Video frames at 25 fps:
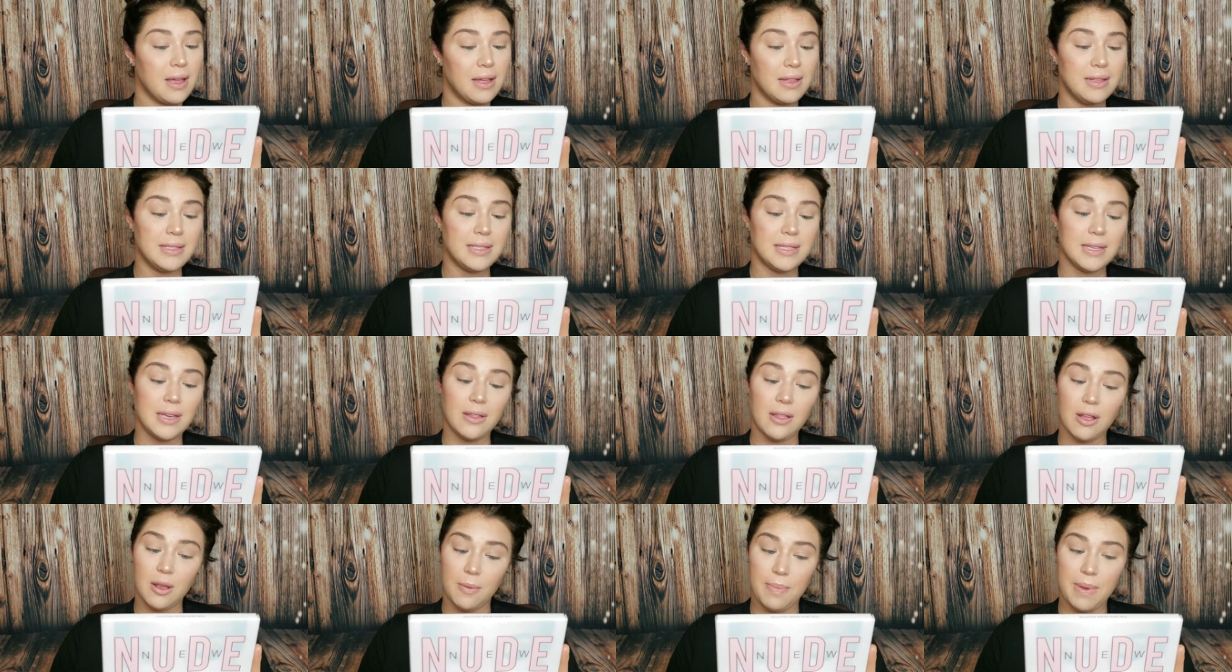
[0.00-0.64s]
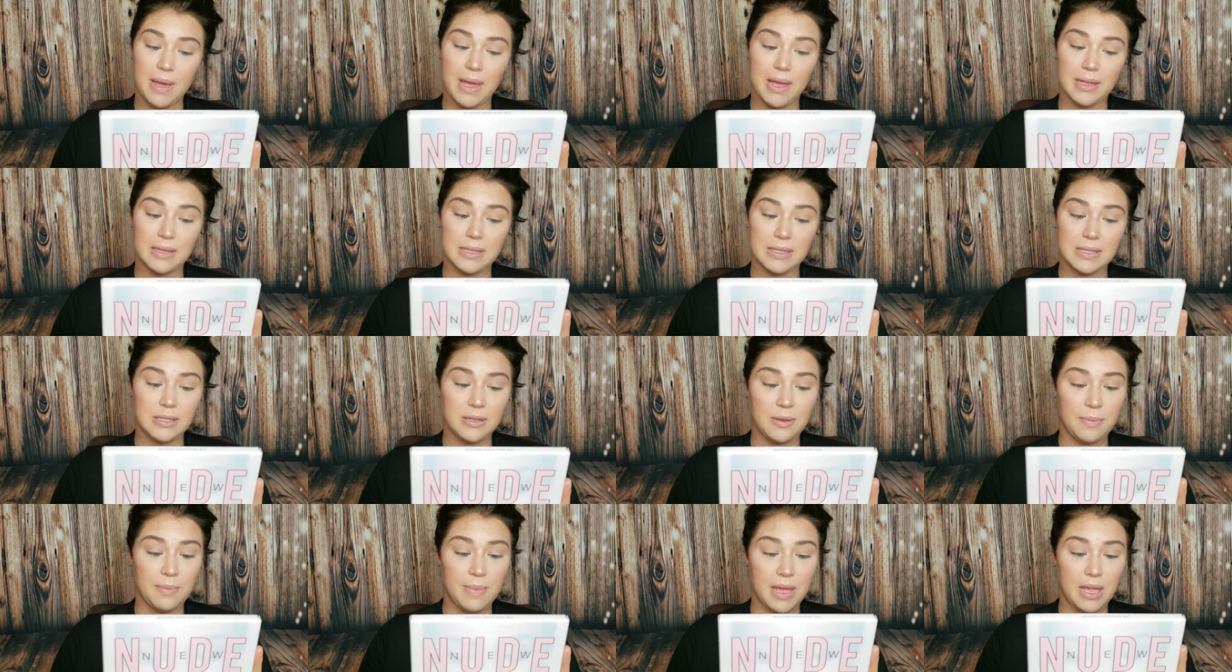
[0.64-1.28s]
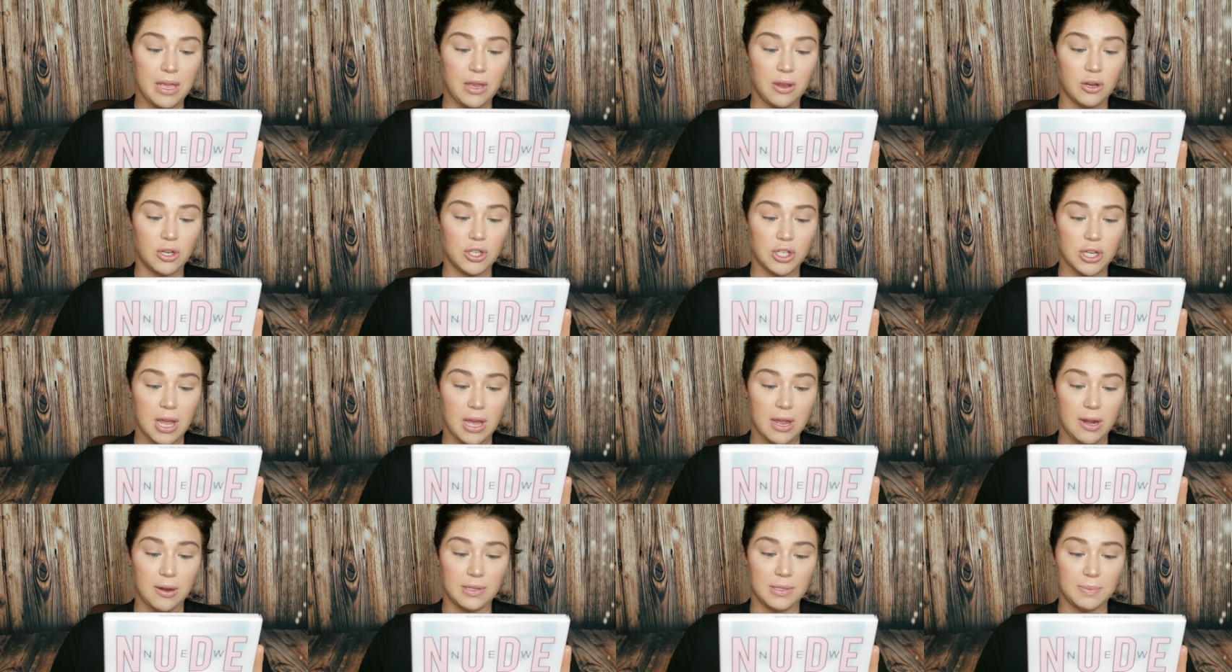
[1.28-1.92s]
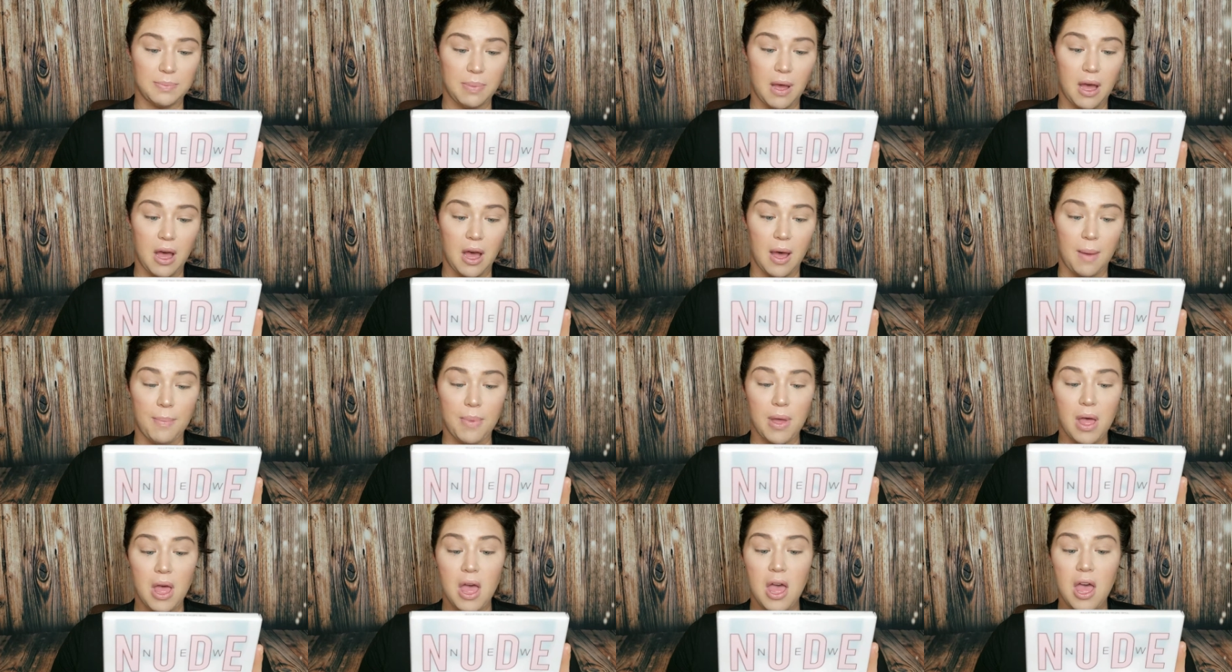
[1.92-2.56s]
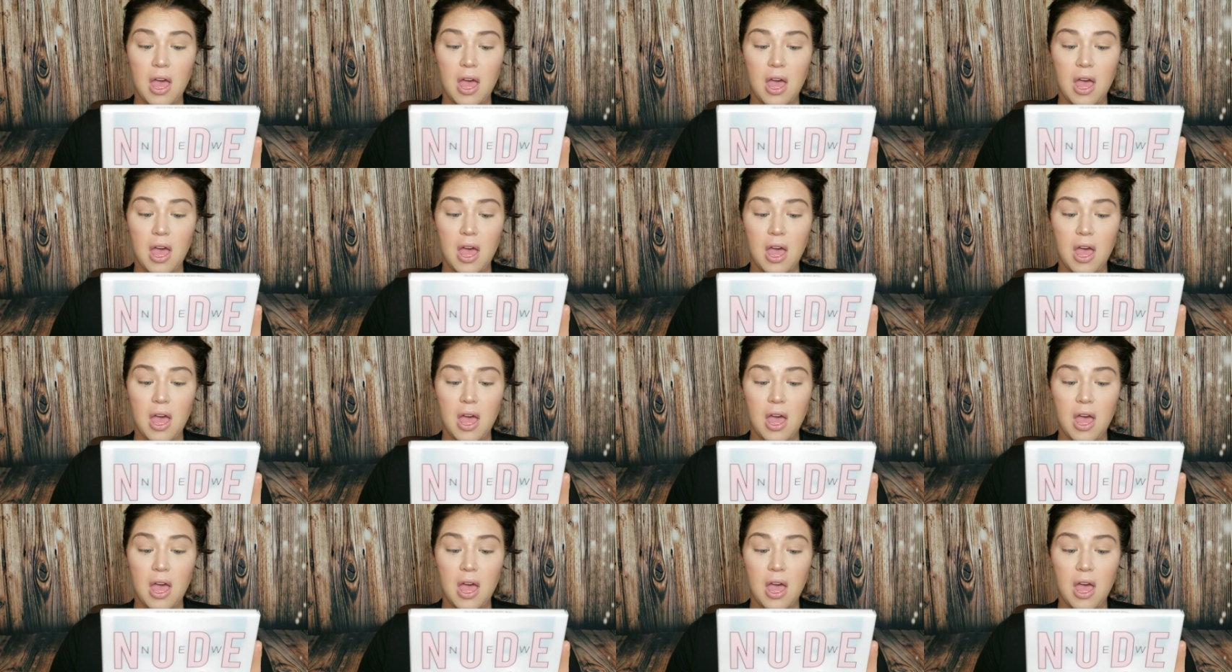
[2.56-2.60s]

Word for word: concealer base to make your shadows pop.